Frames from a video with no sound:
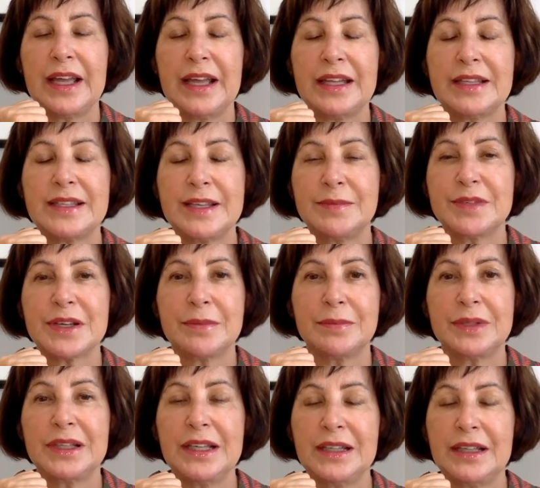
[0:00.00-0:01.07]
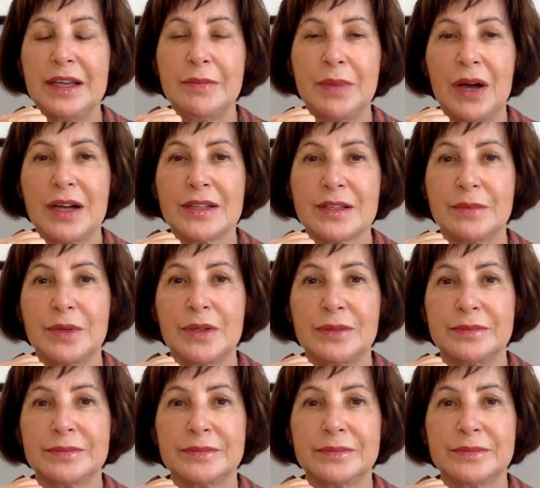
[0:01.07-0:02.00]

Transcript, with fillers: it seems completely impossible